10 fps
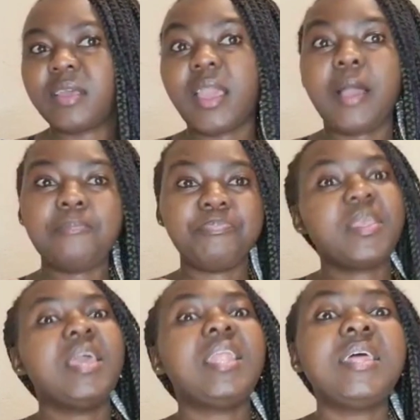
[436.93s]
yeah,
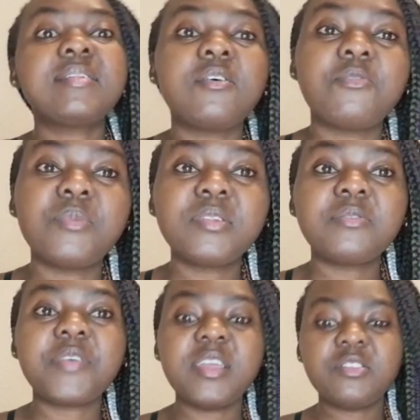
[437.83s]
a letter of
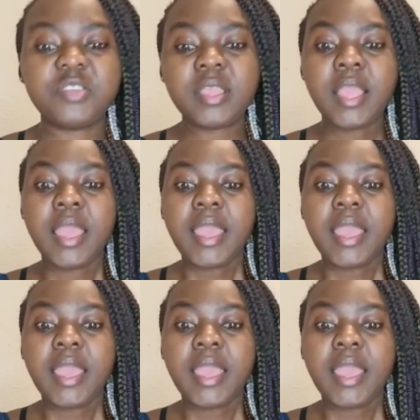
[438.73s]
motivation.